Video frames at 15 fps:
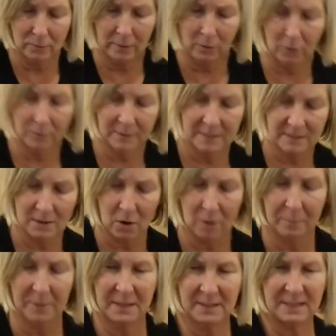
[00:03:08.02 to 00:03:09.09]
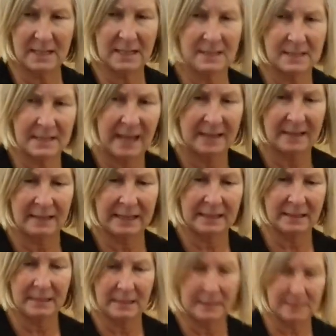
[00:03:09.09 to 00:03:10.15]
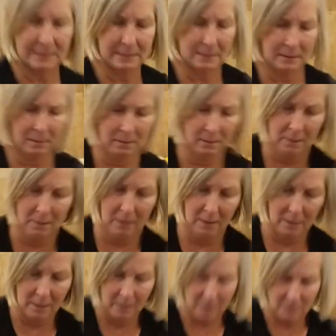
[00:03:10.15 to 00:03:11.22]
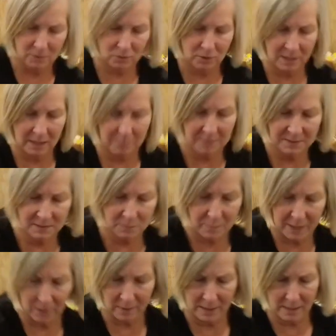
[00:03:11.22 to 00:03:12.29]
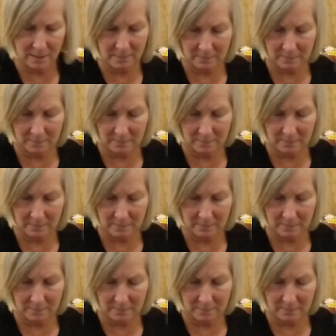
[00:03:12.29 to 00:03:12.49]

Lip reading: hurt this arm because it is kind of like this. So you keep it sparing.